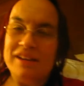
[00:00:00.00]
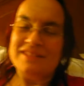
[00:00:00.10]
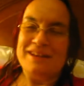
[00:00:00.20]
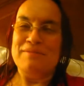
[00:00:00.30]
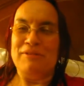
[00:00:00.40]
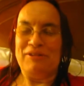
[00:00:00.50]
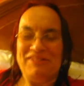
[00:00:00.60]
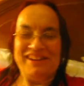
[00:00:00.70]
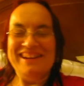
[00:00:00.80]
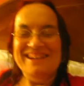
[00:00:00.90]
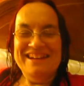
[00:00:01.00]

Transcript: Yes, I am recording.